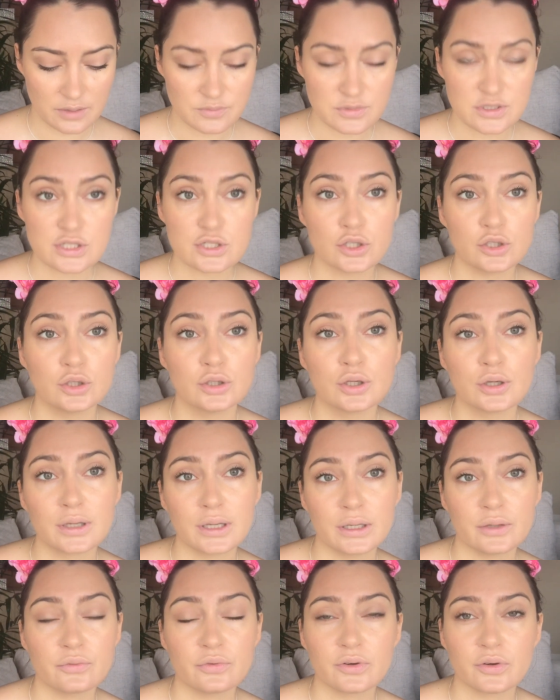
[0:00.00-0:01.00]
I'm still
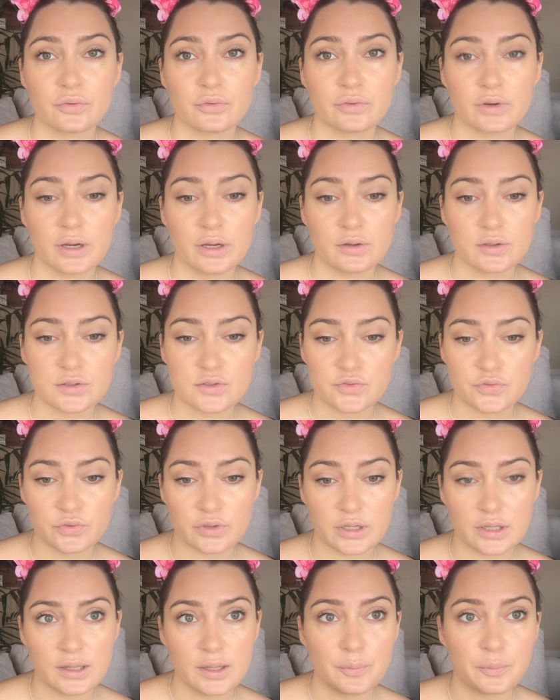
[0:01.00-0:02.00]
looking for fragrance
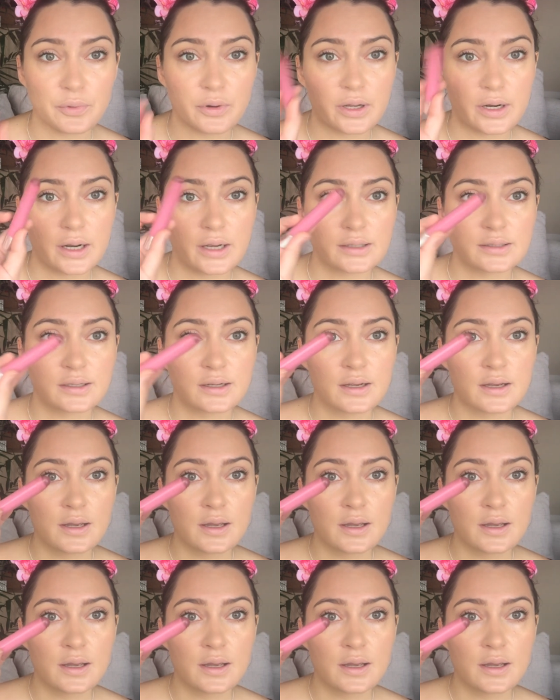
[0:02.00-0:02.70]
free lip product,